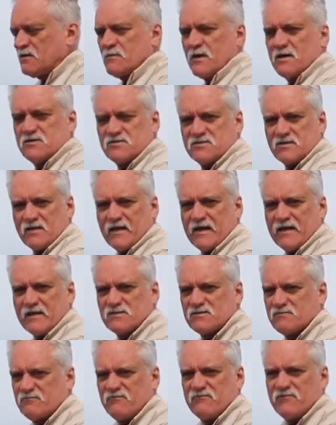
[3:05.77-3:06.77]
Most of the
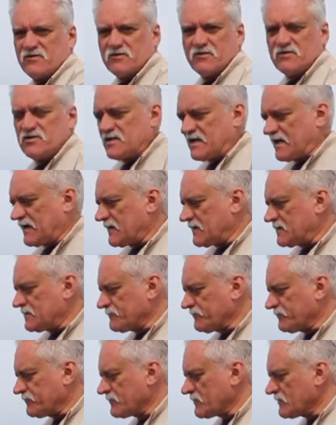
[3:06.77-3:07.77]
lake's very shallow.
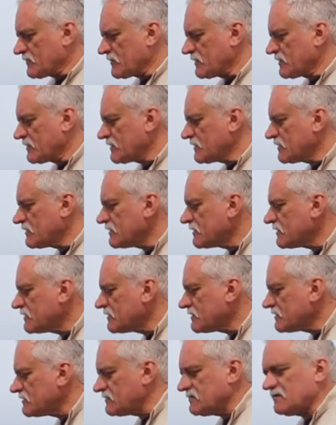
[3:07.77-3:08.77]

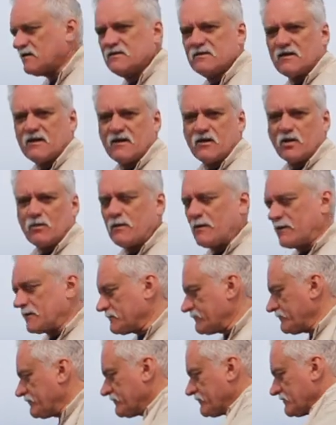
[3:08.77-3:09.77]
There's only a little
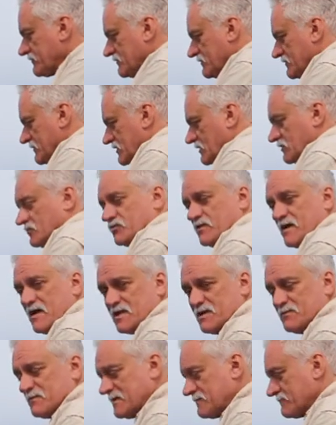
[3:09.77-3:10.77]
bloke. I'll
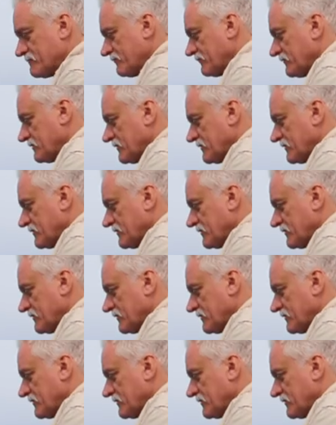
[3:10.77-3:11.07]
drag him in.